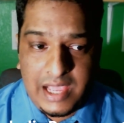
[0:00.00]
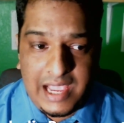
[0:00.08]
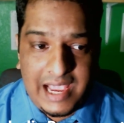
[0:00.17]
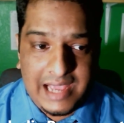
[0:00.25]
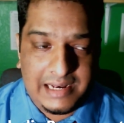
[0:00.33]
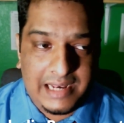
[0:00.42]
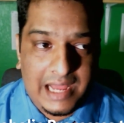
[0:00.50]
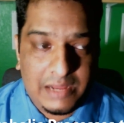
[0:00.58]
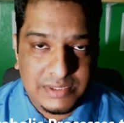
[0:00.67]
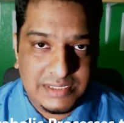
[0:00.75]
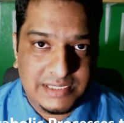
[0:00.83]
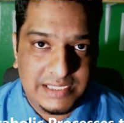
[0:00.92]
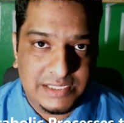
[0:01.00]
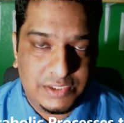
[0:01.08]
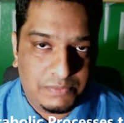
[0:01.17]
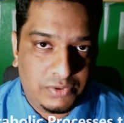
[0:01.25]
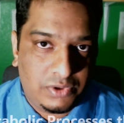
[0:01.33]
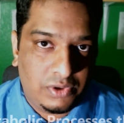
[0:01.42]
and allow the disease to
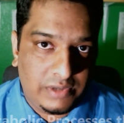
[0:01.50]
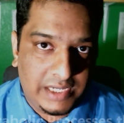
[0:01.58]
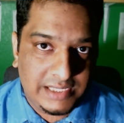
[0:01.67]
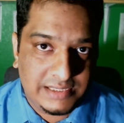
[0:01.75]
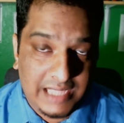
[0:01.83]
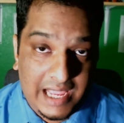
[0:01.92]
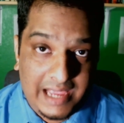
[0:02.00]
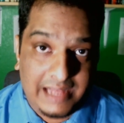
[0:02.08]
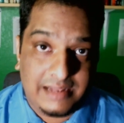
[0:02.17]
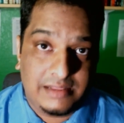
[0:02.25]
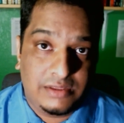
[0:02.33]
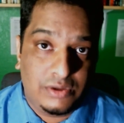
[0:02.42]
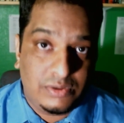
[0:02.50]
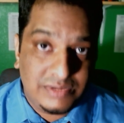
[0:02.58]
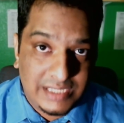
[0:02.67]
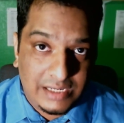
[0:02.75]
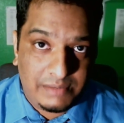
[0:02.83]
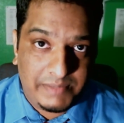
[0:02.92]
progress. And those
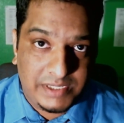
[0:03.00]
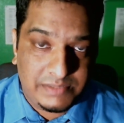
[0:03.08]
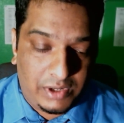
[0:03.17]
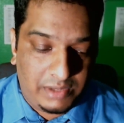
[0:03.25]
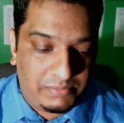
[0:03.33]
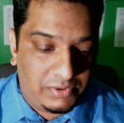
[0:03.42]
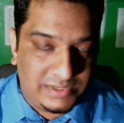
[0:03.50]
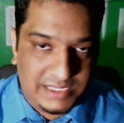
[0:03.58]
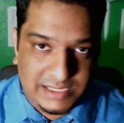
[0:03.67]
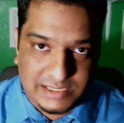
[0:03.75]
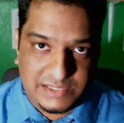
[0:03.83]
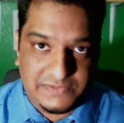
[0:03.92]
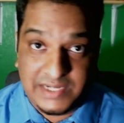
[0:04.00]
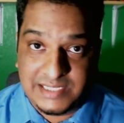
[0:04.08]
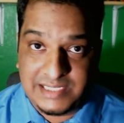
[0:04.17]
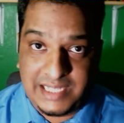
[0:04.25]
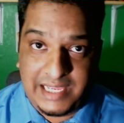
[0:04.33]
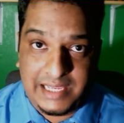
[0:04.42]
cellular metabolic processes,
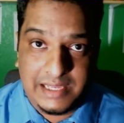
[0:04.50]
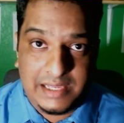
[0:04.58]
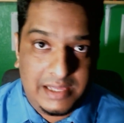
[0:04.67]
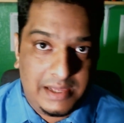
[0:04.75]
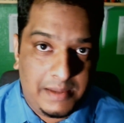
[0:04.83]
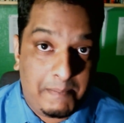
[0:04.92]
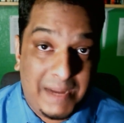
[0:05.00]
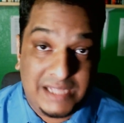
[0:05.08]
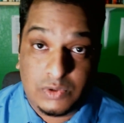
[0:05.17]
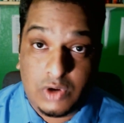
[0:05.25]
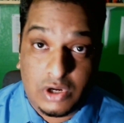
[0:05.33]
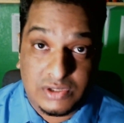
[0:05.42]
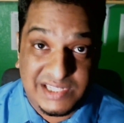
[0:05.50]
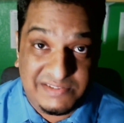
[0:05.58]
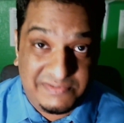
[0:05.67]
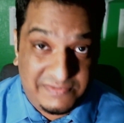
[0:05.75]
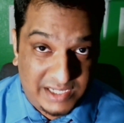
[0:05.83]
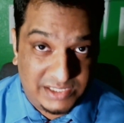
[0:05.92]
firstly, mitochondrial
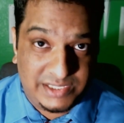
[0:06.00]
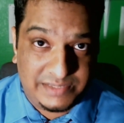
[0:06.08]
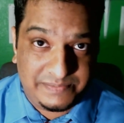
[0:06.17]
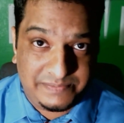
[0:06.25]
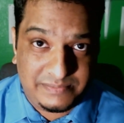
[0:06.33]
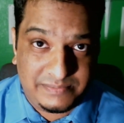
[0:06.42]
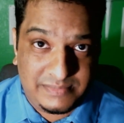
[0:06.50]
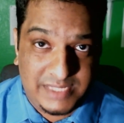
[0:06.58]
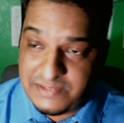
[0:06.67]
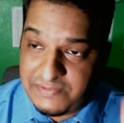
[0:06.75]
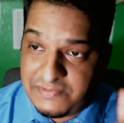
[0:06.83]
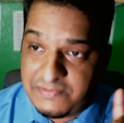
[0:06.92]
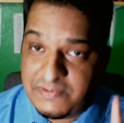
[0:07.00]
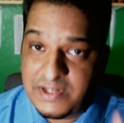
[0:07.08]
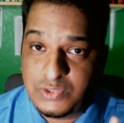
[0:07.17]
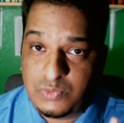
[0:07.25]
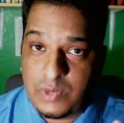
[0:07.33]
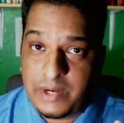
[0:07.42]
function. That's the
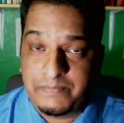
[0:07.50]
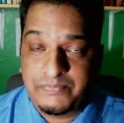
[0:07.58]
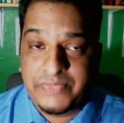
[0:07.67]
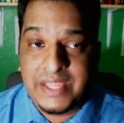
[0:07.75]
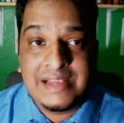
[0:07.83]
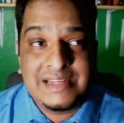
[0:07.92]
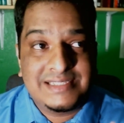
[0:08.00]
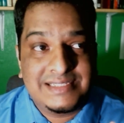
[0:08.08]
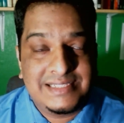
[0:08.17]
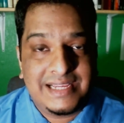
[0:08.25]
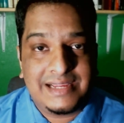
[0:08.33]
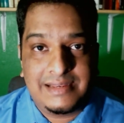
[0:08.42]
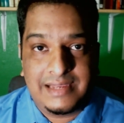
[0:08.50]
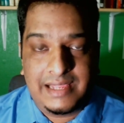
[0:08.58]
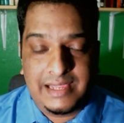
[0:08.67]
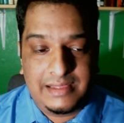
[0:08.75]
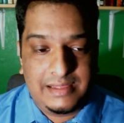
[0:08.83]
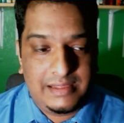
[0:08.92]
first one.
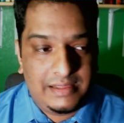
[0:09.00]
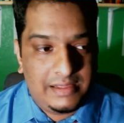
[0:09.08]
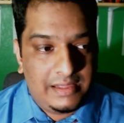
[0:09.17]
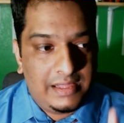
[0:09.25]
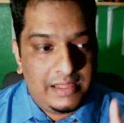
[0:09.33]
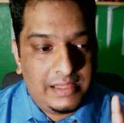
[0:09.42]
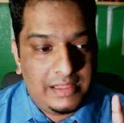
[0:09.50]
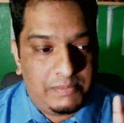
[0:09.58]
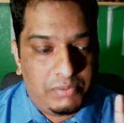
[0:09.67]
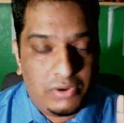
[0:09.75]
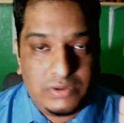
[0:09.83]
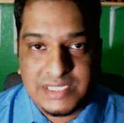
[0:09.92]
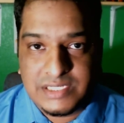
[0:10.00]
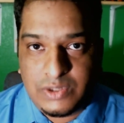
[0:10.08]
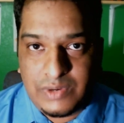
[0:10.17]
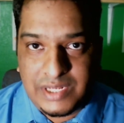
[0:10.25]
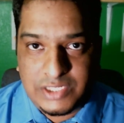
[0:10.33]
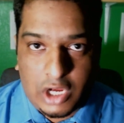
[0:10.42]
Secondly, the process
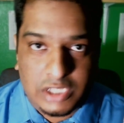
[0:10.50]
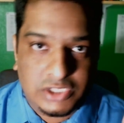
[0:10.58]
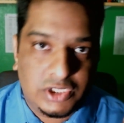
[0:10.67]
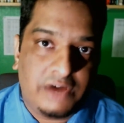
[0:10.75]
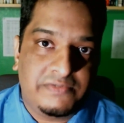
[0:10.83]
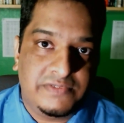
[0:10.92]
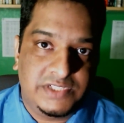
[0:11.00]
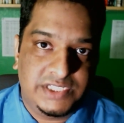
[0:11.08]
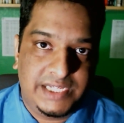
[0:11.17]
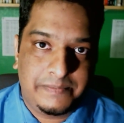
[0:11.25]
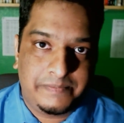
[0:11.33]
known as autophagy.